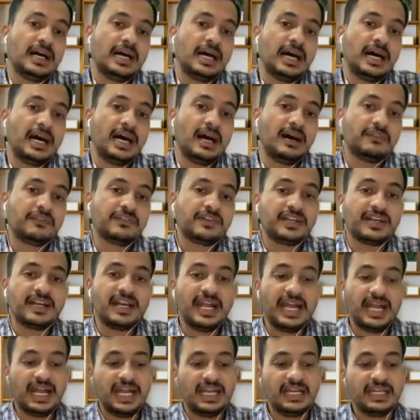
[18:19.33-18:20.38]
after
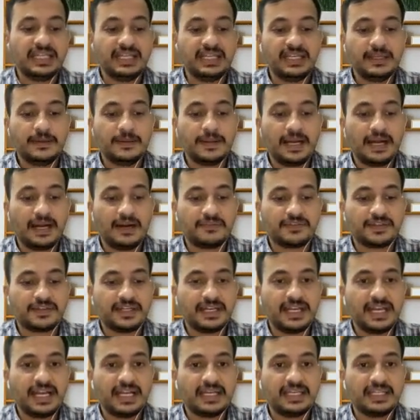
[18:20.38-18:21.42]
adding
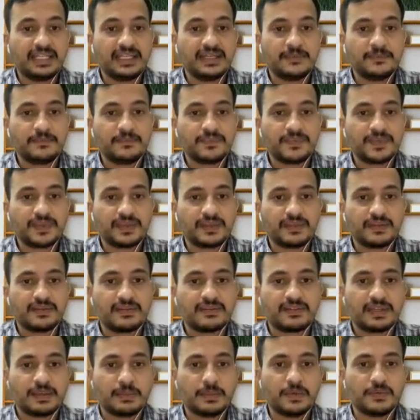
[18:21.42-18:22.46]

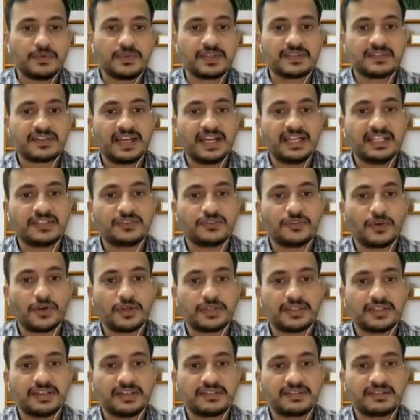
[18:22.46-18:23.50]
some of the sites for
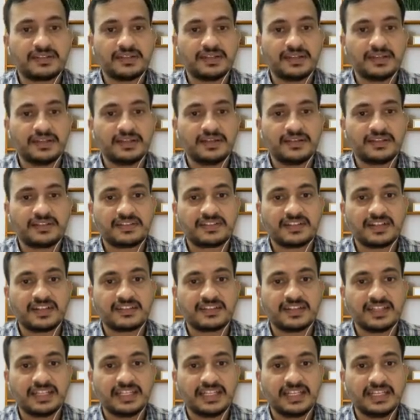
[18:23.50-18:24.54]
these
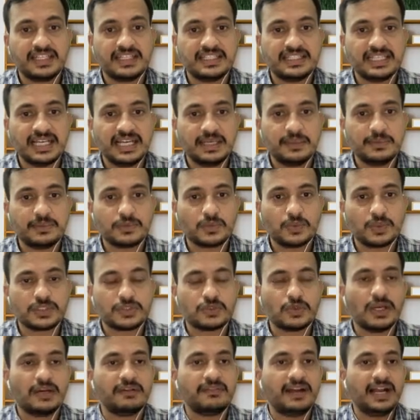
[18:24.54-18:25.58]
restriction enzymes, once
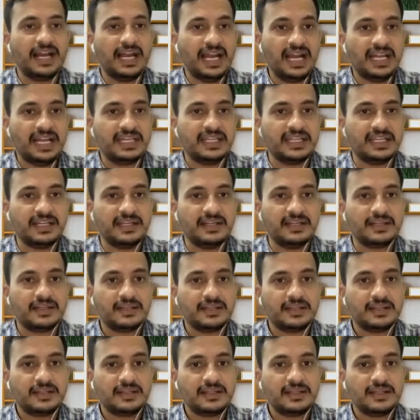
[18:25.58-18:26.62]
you have added,
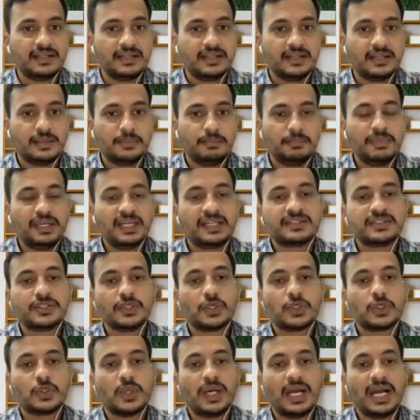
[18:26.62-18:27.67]
make
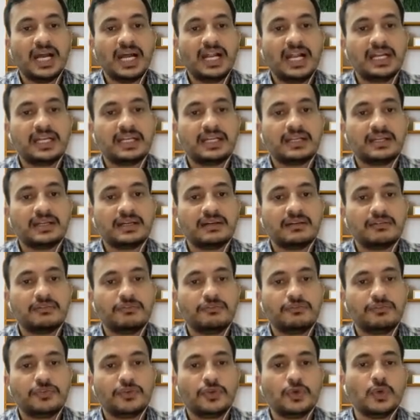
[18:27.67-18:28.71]
sure to add
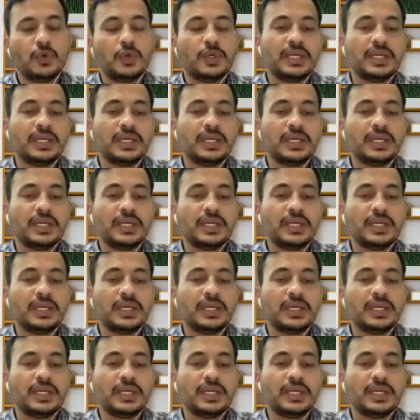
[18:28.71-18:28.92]
few